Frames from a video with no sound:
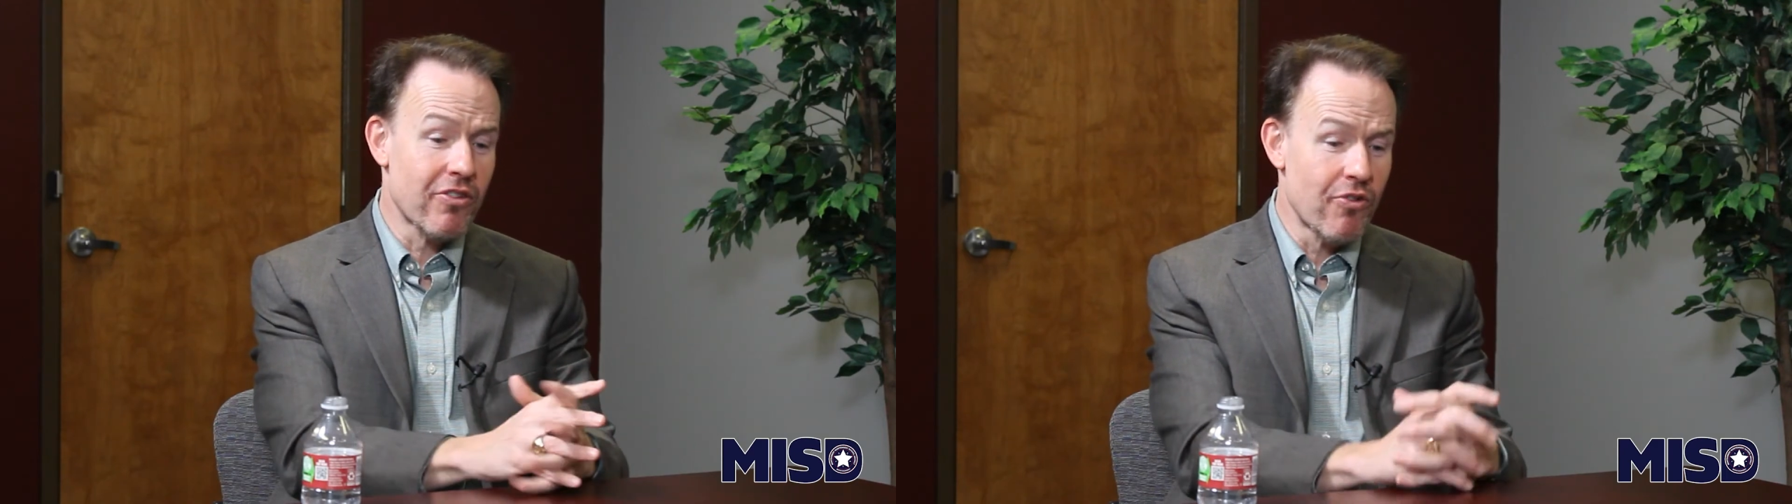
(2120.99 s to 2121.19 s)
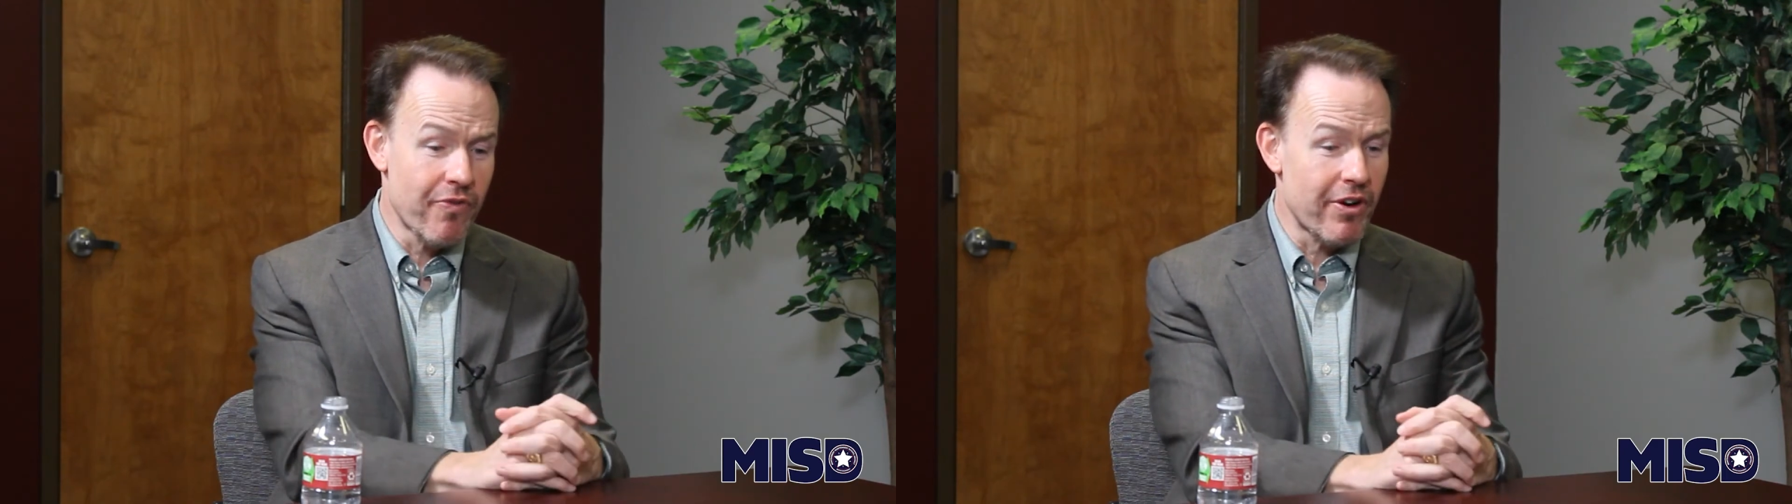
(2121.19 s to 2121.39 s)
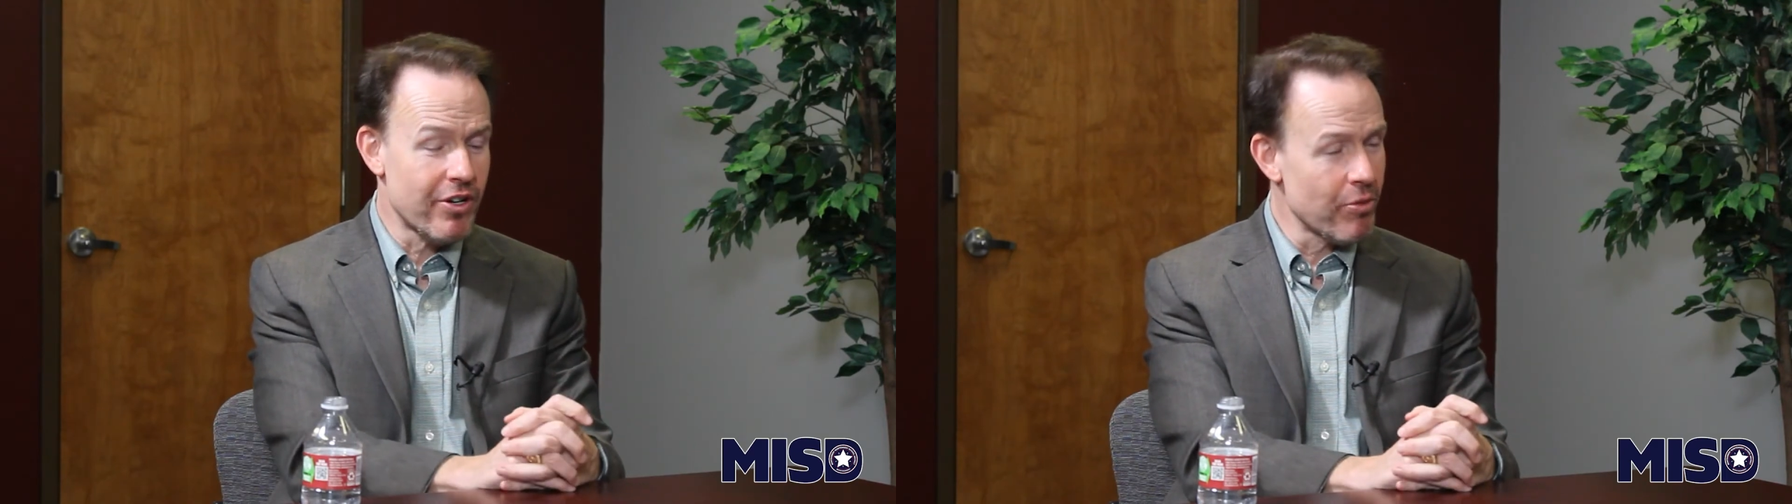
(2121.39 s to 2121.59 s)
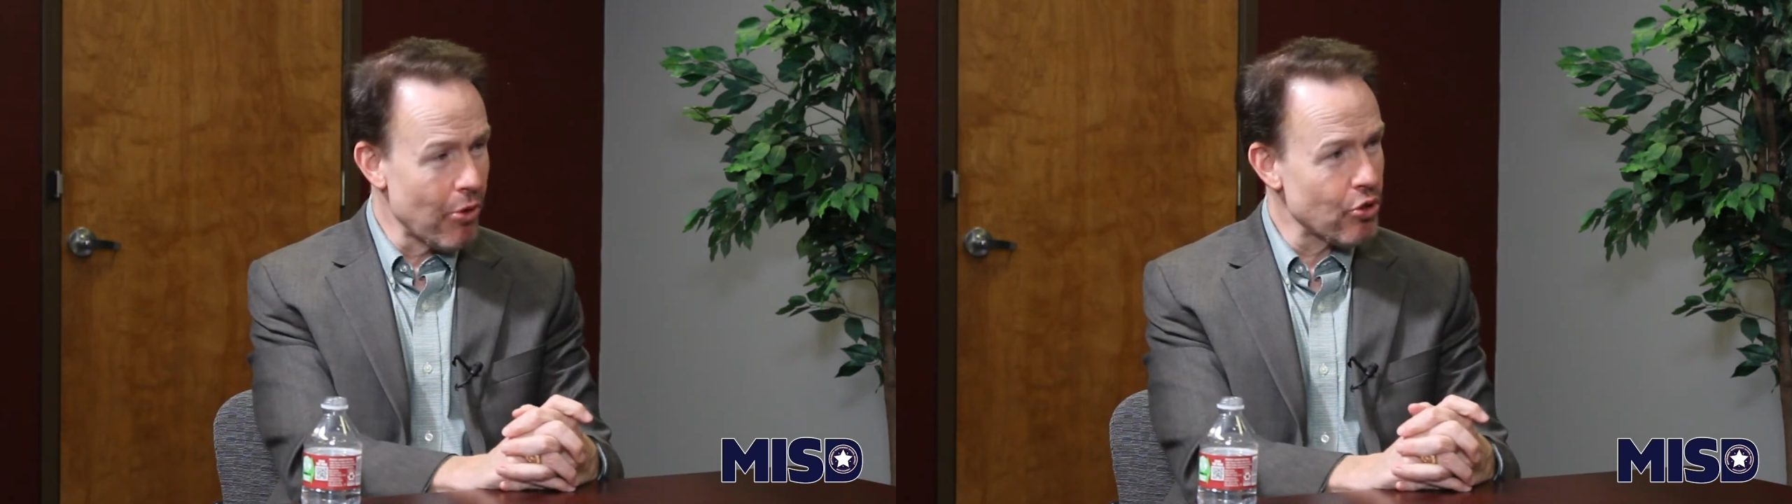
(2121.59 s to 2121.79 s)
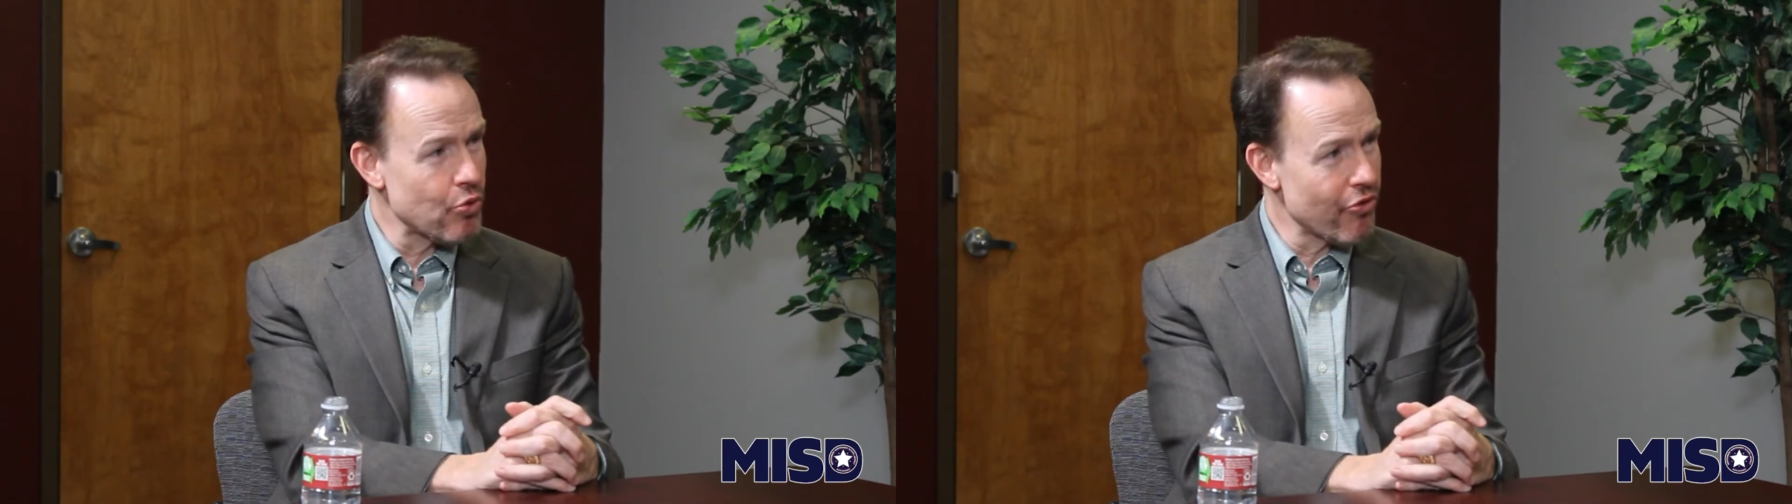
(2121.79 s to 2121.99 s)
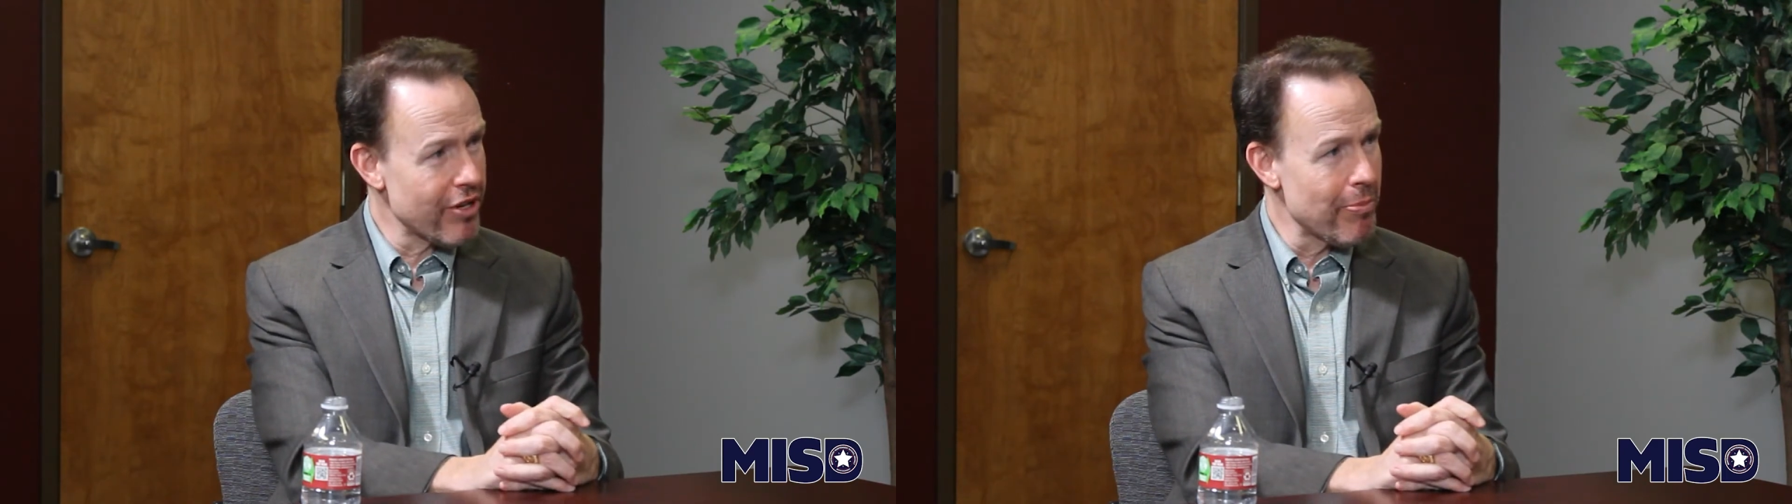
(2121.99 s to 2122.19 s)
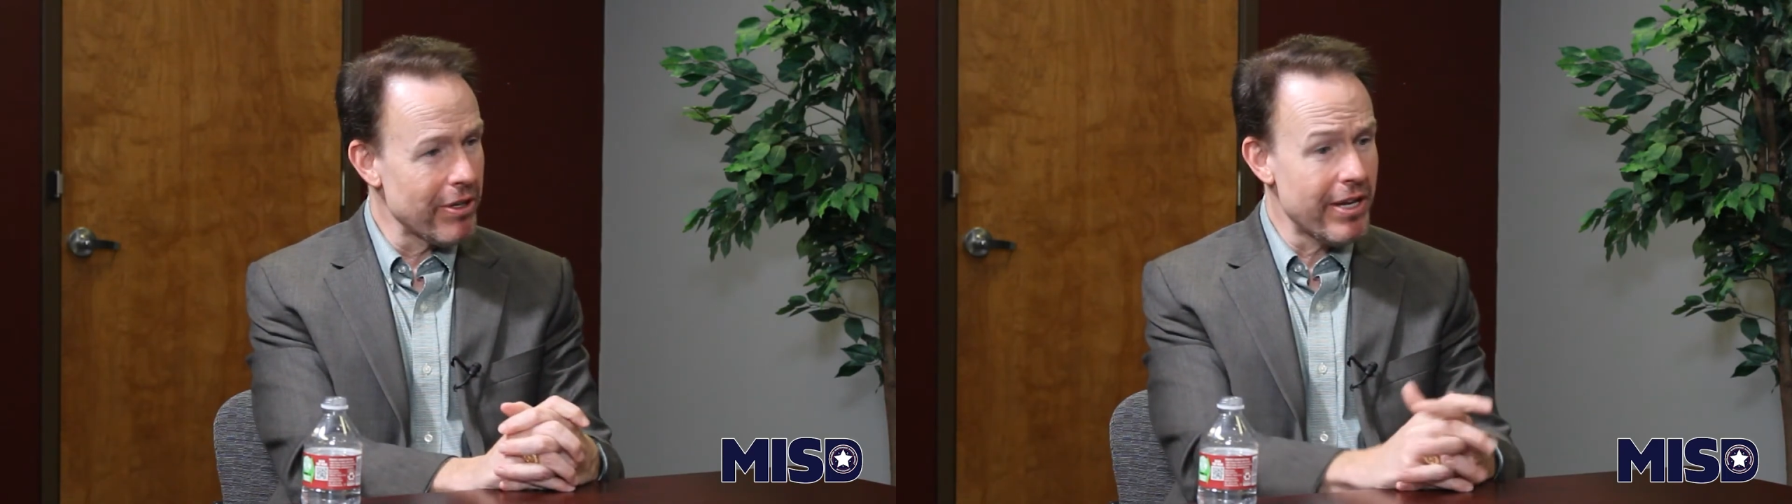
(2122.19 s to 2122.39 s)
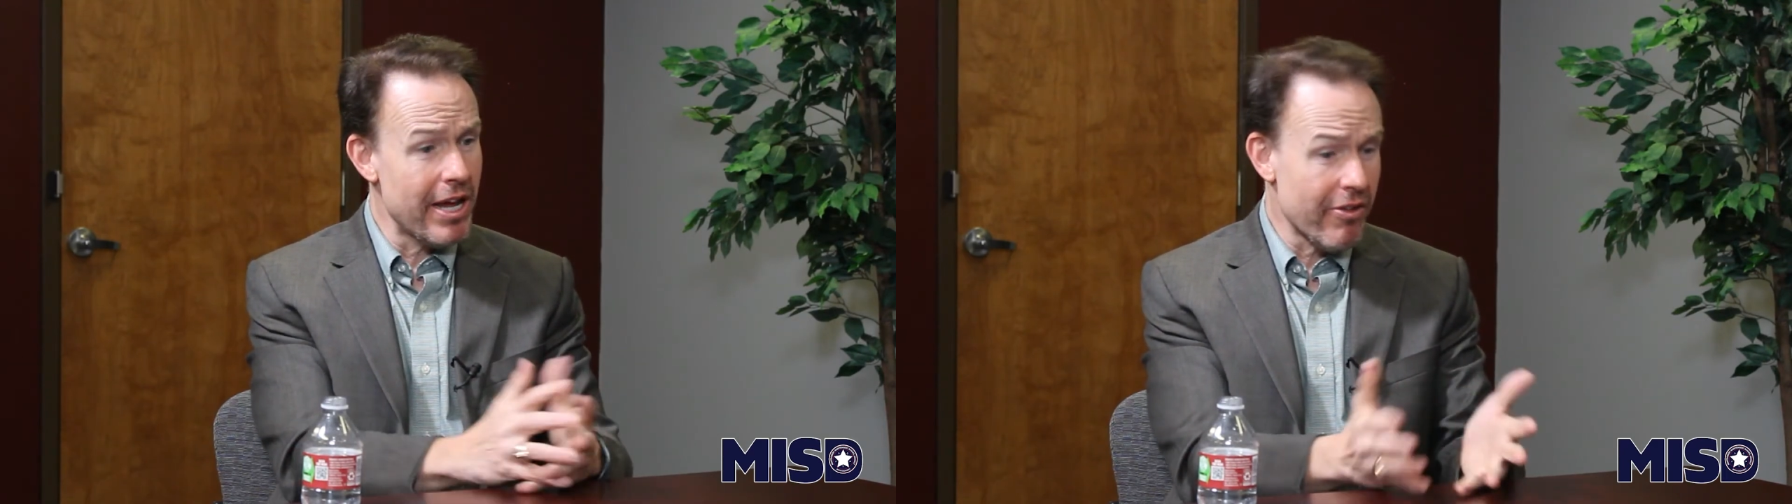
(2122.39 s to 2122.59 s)
through a very tumultuous couple
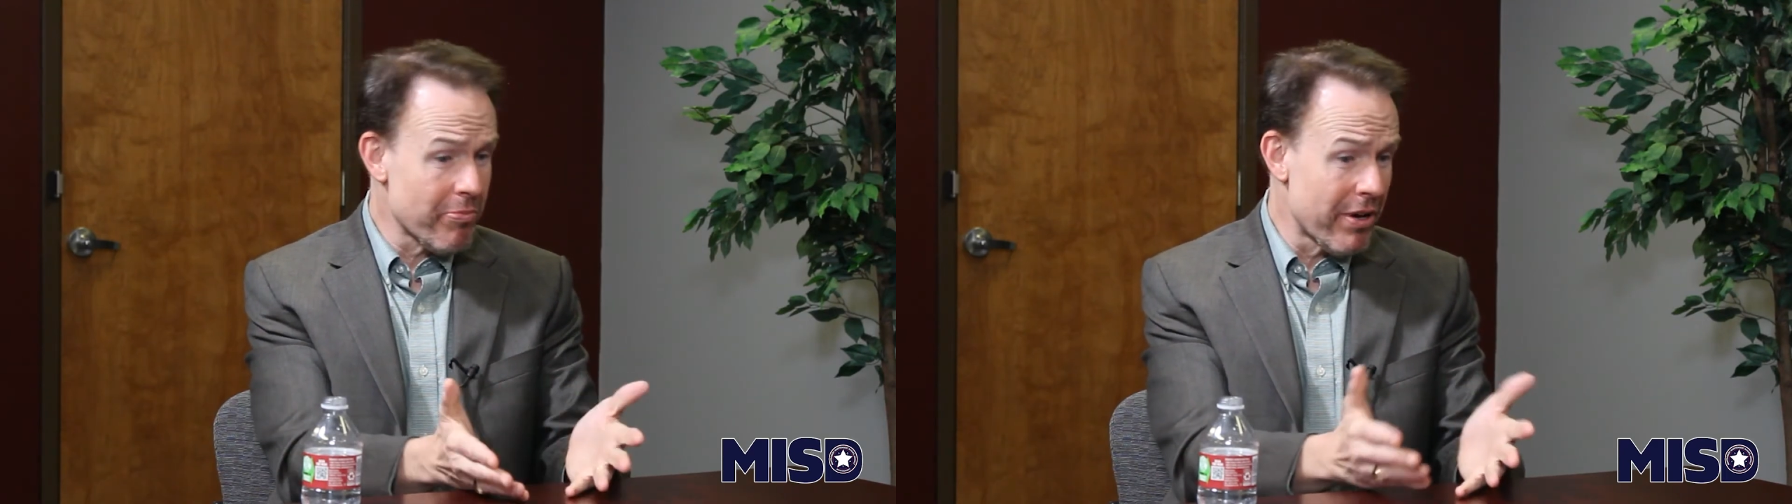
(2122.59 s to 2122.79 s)
of days.